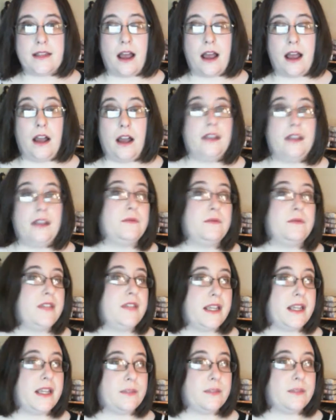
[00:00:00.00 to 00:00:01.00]
It
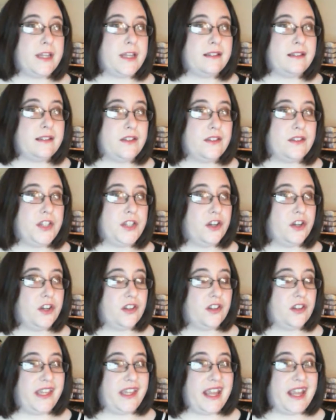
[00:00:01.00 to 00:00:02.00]
takes place in the
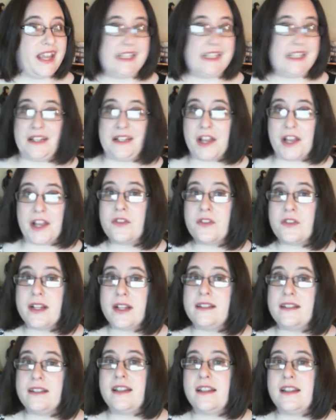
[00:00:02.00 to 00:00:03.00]
early
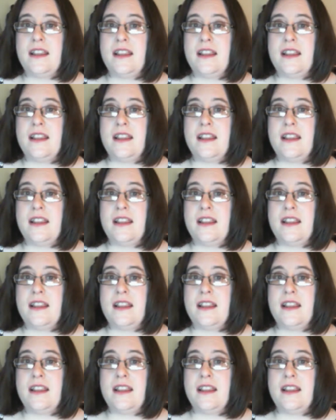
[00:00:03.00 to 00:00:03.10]
1800s.